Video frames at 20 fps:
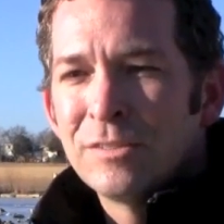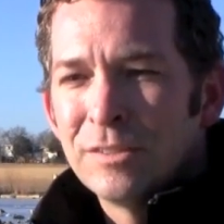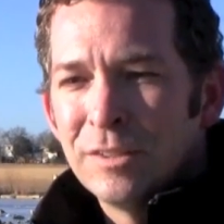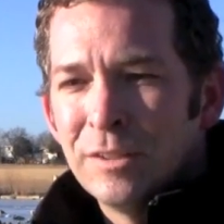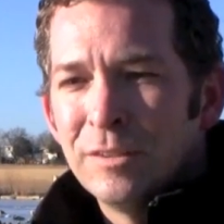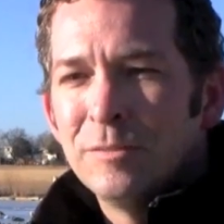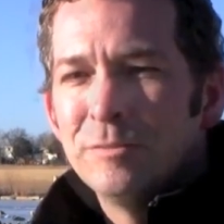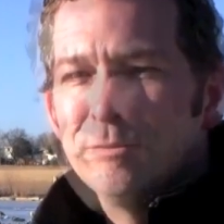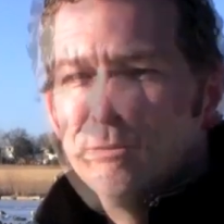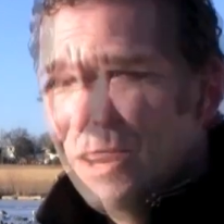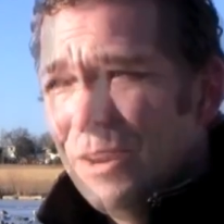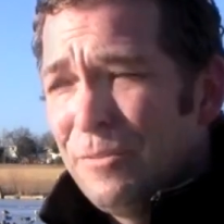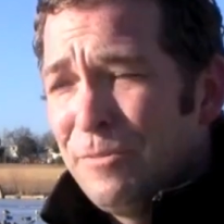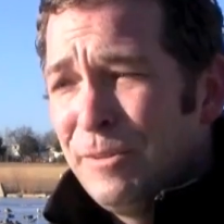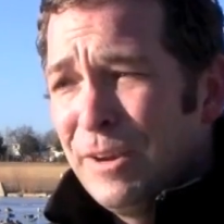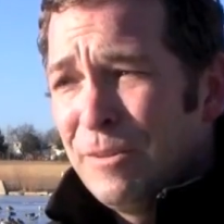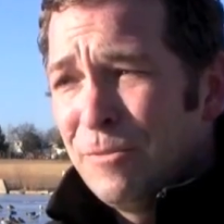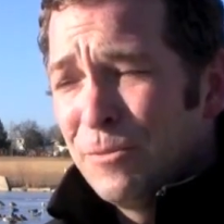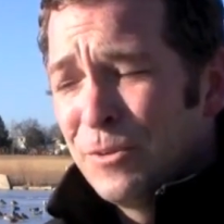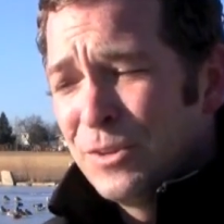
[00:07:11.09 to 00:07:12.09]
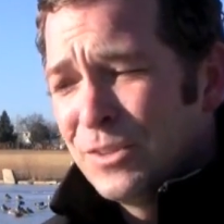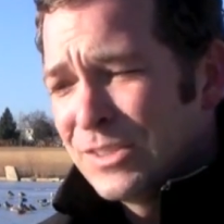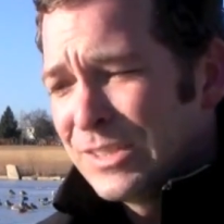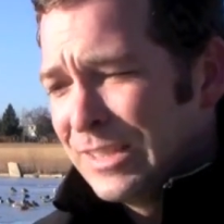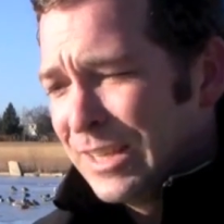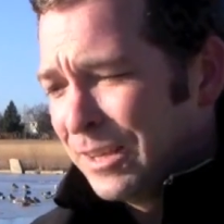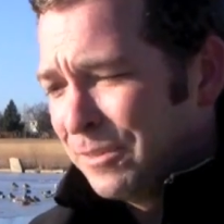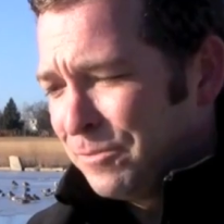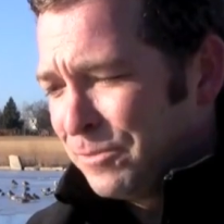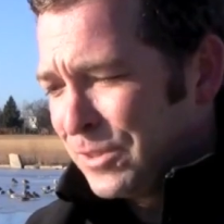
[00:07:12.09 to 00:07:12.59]
So, uh, favorite real
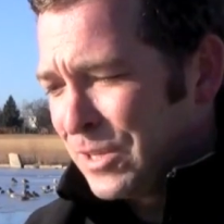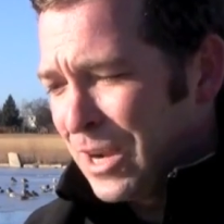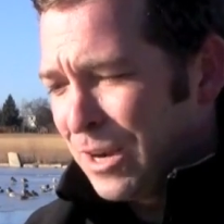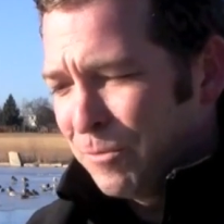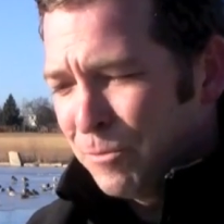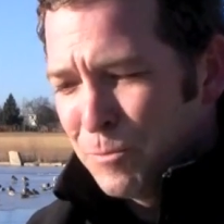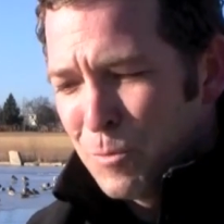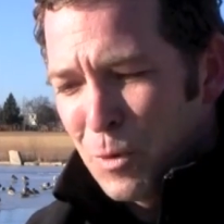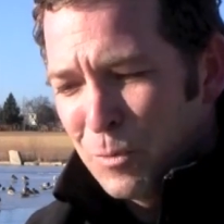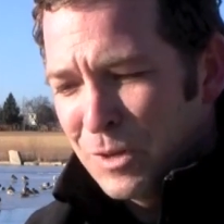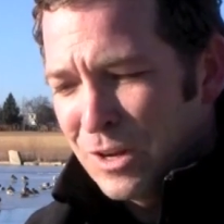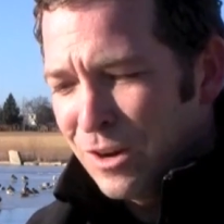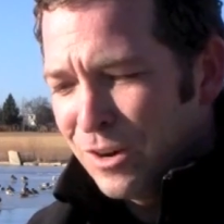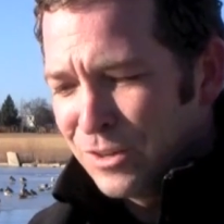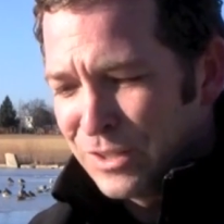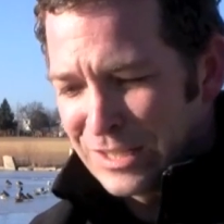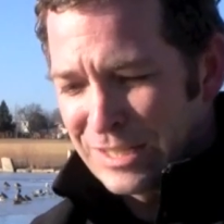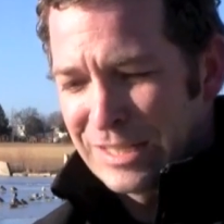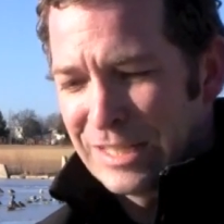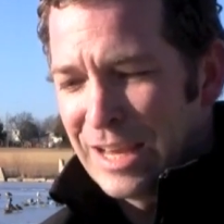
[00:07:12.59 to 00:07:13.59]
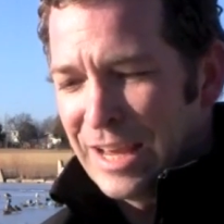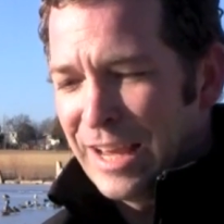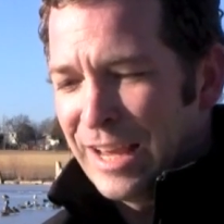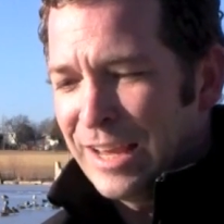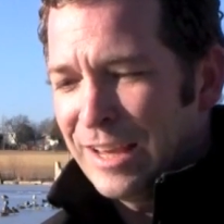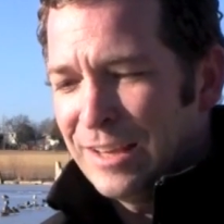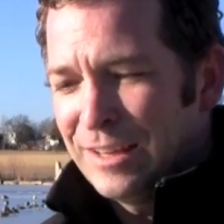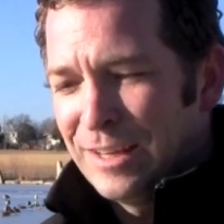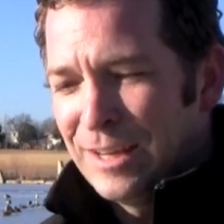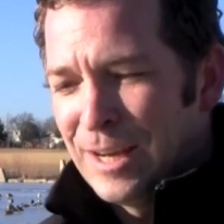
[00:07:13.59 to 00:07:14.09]
estate photography moment? Hard to
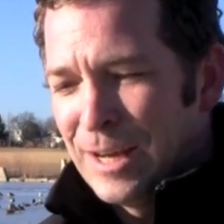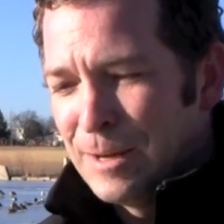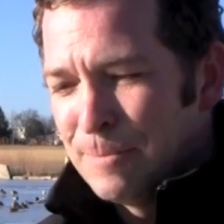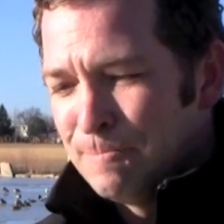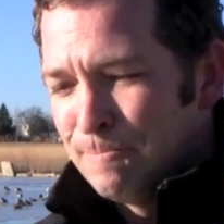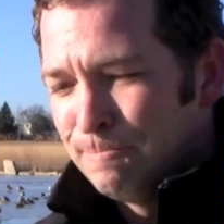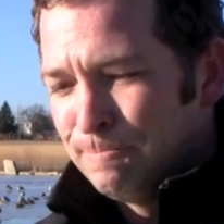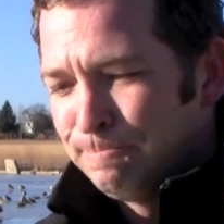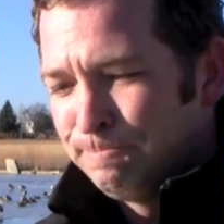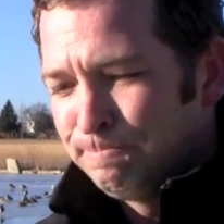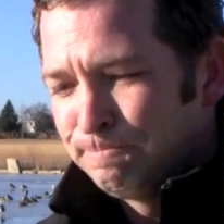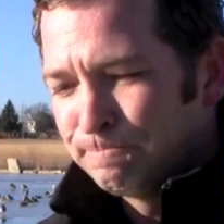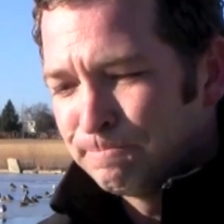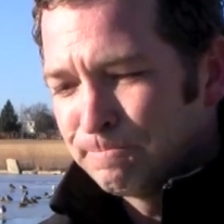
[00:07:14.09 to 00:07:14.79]
say. Um,